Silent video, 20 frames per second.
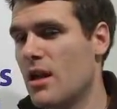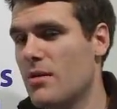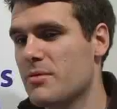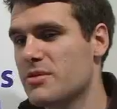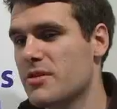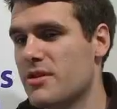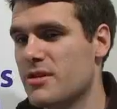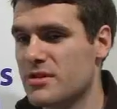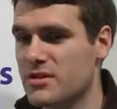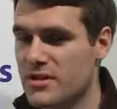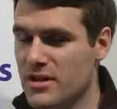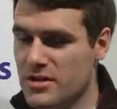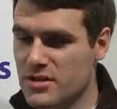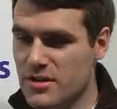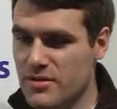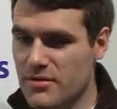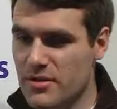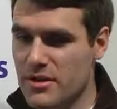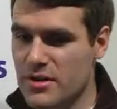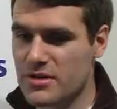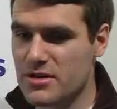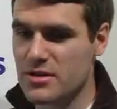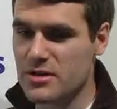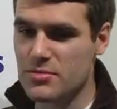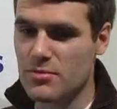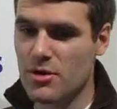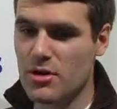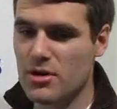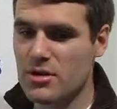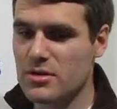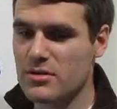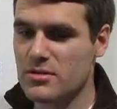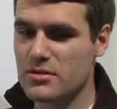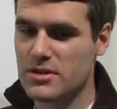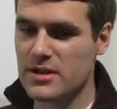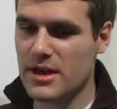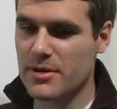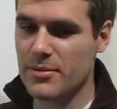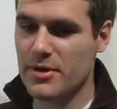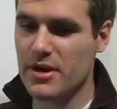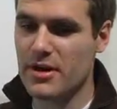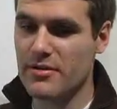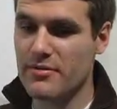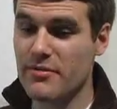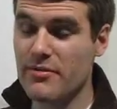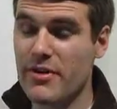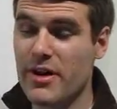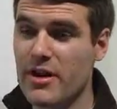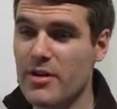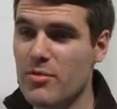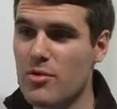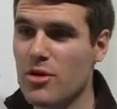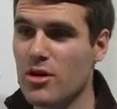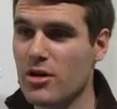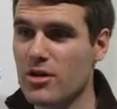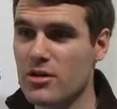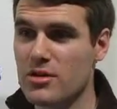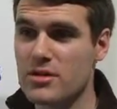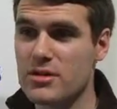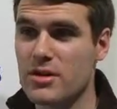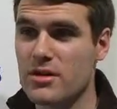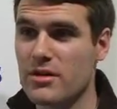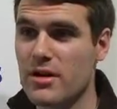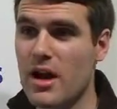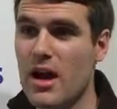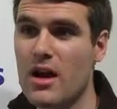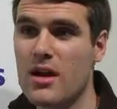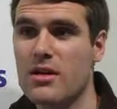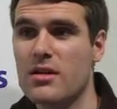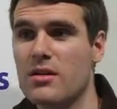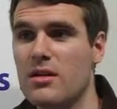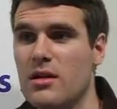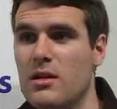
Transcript: So there's a small segment of very poor girls that are not,